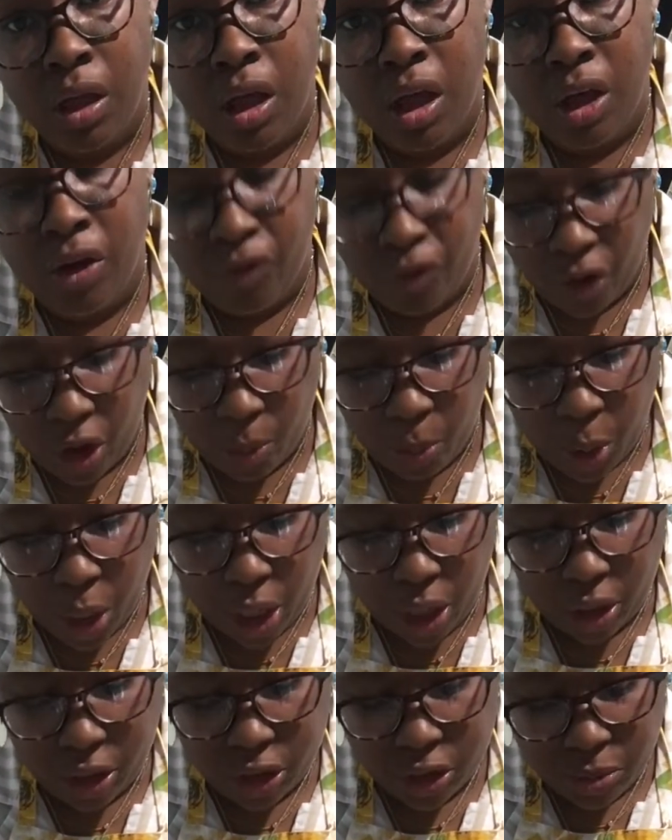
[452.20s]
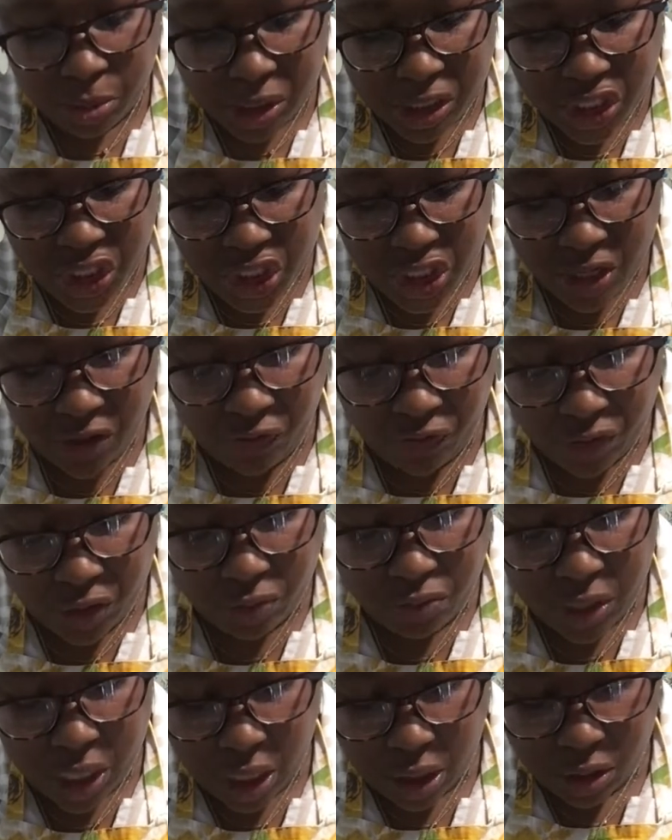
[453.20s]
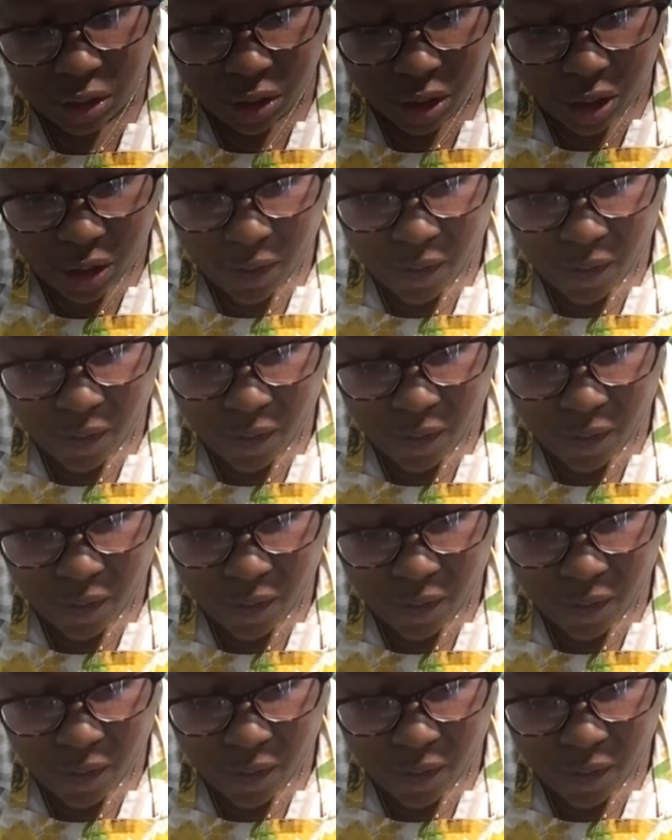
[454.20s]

of graham crackers, but shift them down